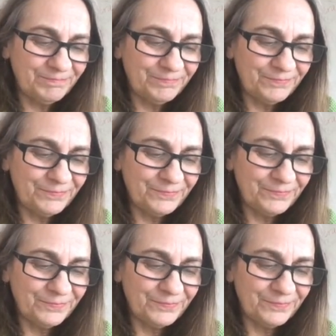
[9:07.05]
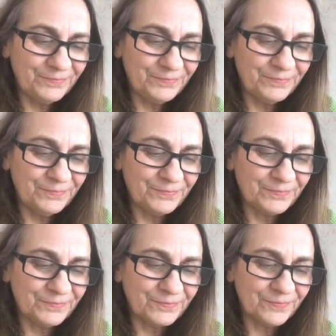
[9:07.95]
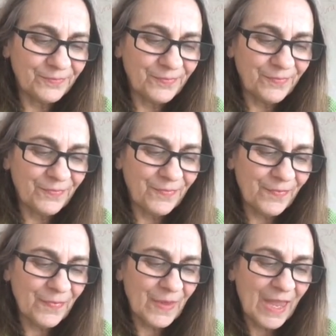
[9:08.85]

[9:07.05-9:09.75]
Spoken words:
(no one is talking)